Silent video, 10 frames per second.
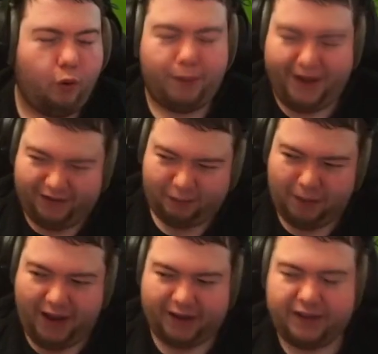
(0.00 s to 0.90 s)
players
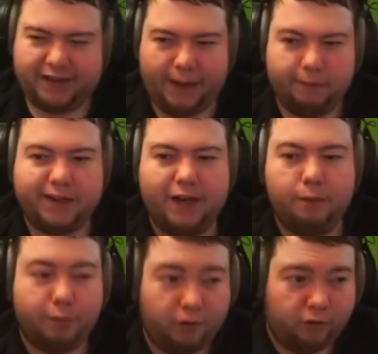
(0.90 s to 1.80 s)
pack. Can we get a
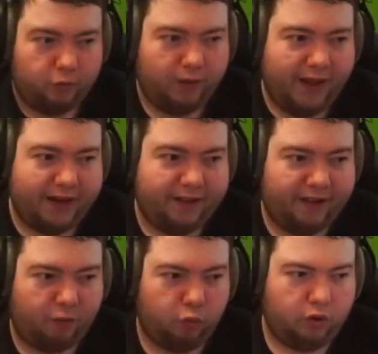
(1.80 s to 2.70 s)
blue out of
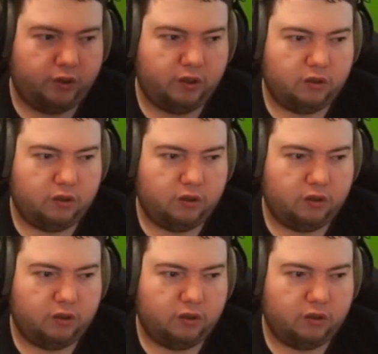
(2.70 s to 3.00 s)
this one?